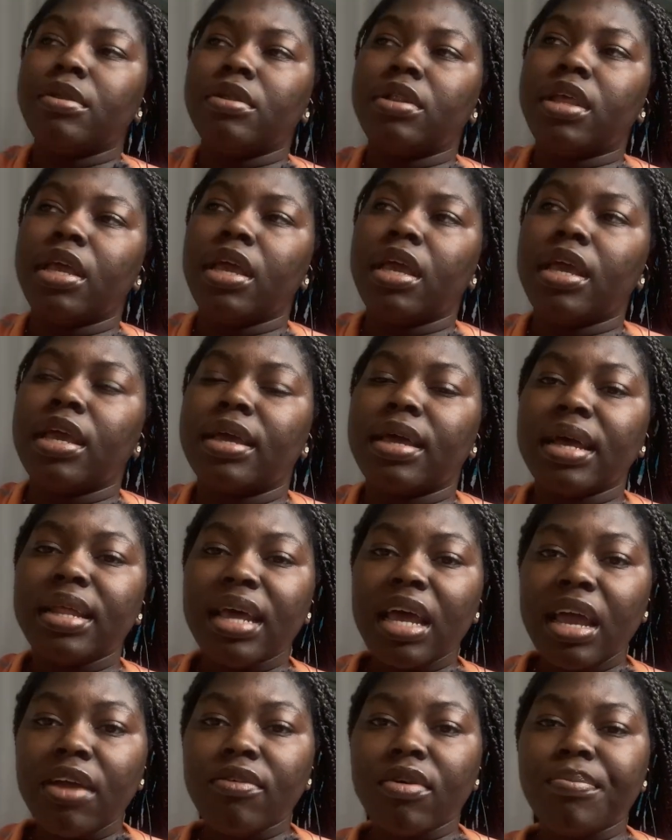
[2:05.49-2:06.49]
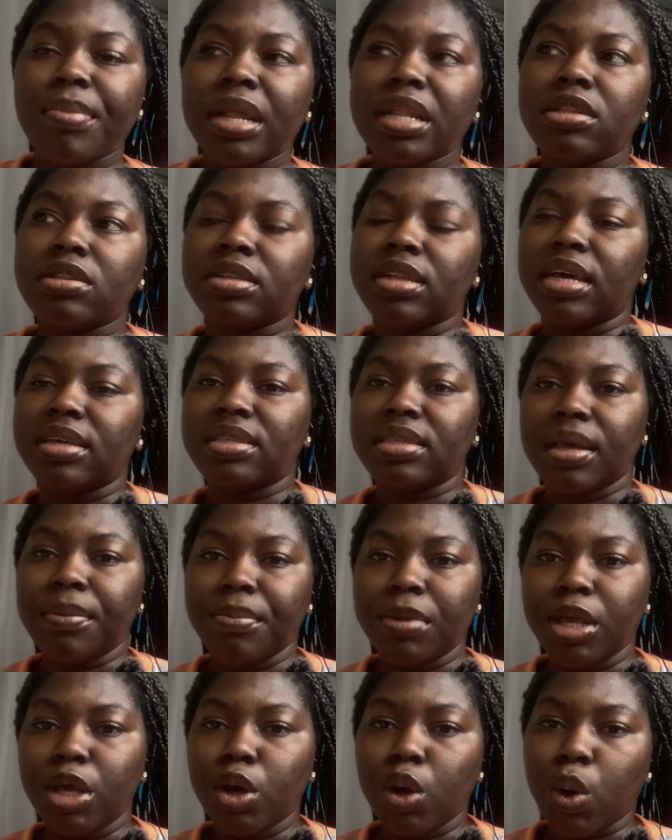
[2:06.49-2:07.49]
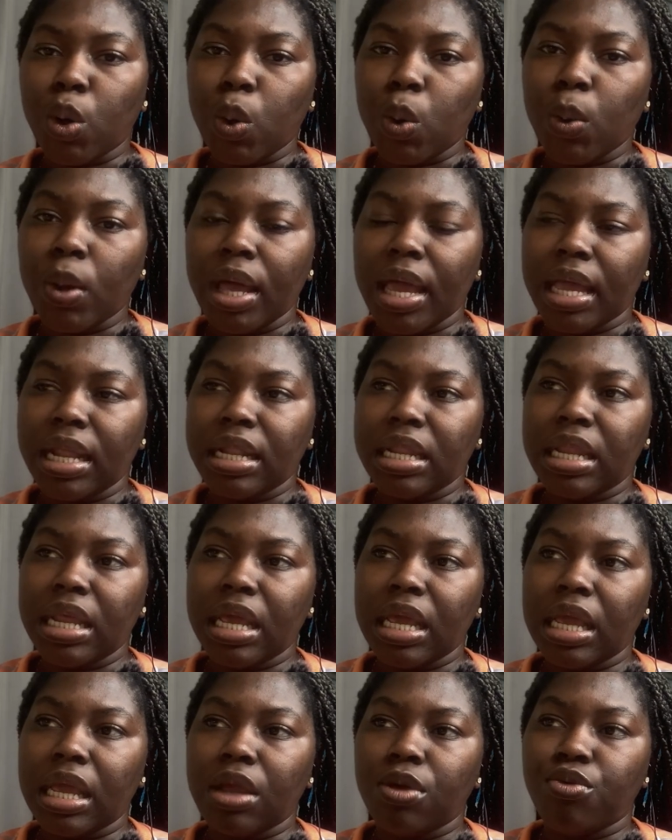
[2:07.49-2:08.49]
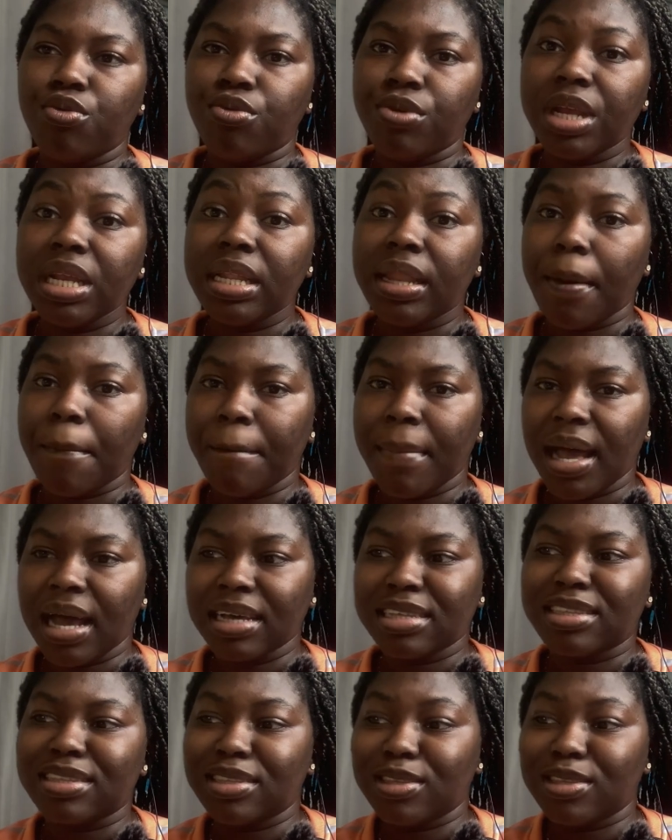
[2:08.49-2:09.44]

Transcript: they gather everybody to the assembly hall and they read the marks,